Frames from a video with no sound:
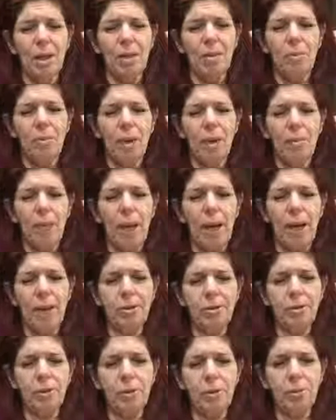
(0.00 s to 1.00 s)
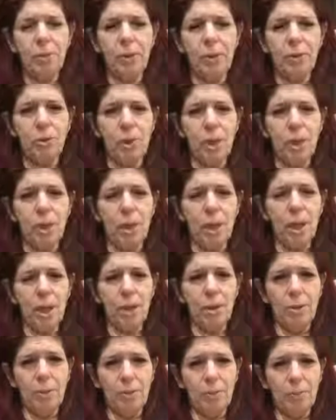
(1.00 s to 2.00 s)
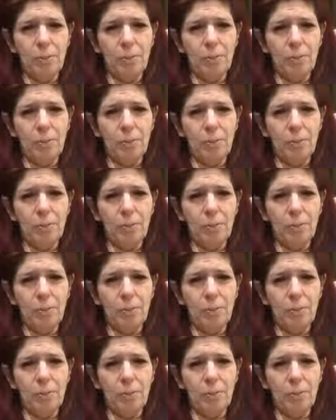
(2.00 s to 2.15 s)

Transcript: My pastor's been doing a lot of